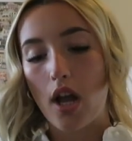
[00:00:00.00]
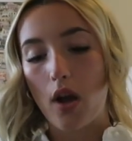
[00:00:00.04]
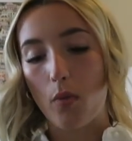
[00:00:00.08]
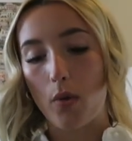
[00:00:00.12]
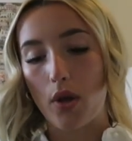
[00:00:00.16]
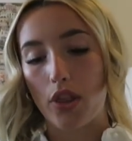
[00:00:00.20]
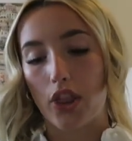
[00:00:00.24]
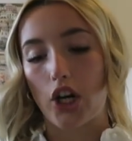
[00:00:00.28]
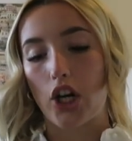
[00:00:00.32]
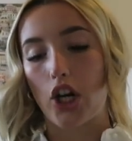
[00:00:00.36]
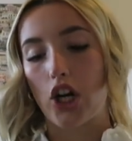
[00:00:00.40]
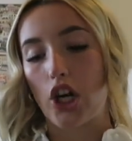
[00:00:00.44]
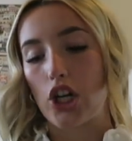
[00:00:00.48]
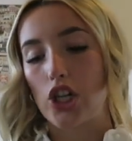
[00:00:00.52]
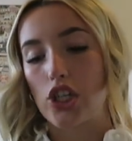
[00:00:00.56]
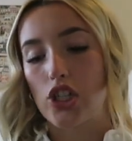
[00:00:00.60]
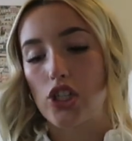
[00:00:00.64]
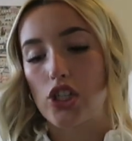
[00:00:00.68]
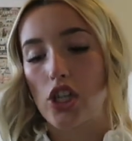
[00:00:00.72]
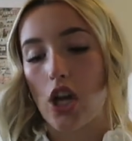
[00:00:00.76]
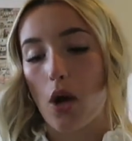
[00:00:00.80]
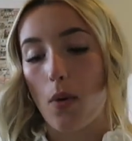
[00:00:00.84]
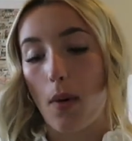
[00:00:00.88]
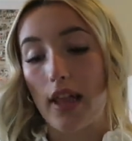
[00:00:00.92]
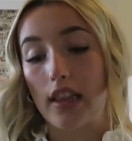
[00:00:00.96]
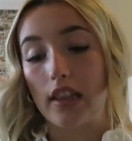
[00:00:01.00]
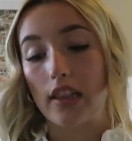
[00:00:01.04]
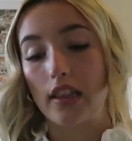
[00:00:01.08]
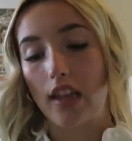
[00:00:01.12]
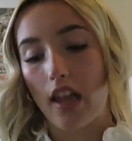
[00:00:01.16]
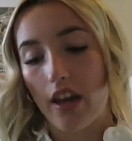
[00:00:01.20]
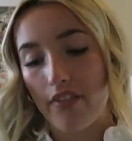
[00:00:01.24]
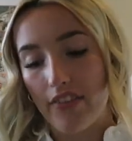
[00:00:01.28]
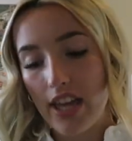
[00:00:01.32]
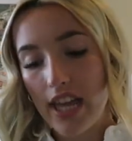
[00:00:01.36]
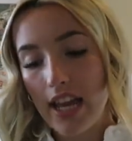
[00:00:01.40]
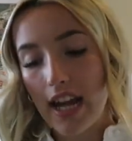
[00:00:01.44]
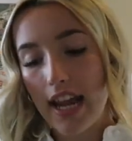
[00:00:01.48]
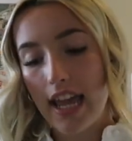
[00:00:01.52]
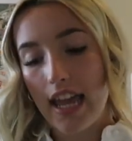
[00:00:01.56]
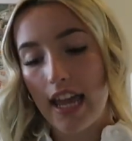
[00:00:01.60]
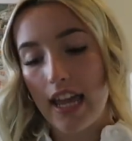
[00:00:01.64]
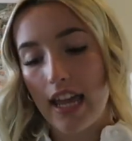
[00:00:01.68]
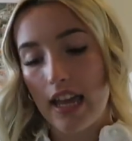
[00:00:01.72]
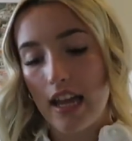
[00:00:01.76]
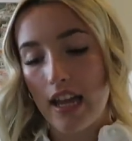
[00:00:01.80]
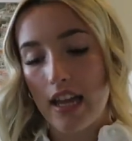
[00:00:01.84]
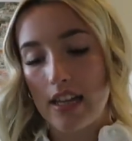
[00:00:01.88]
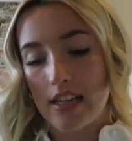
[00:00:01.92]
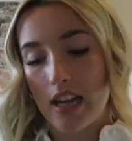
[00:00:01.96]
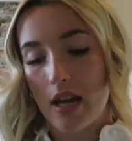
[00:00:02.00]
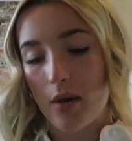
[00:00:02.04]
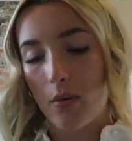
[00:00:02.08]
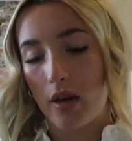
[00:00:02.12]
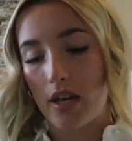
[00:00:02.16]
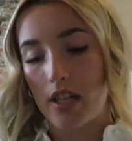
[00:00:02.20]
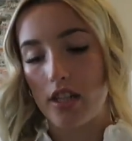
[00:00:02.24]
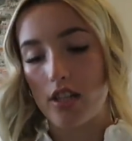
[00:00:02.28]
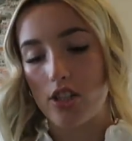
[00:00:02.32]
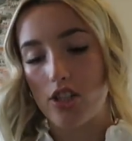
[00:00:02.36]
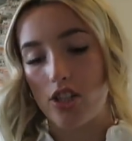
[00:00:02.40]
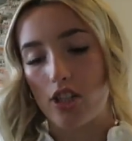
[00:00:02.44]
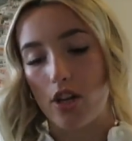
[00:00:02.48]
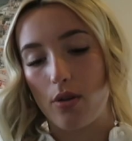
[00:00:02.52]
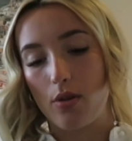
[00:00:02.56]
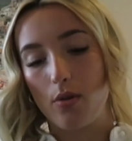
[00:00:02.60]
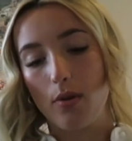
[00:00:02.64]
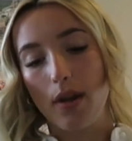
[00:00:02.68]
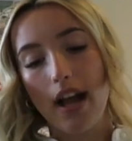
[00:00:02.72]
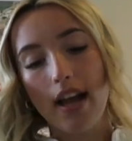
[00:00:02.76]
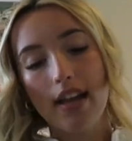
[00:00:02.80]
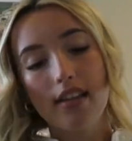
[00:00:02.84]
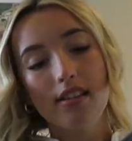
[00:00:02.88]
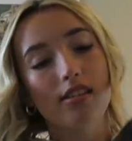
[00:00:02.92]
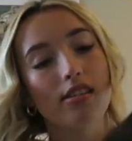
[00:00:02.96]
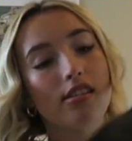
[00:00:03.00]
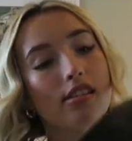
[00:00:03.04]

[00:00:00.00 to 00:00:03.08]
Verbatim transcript: with her, so I love it, and I wanted to show you guys.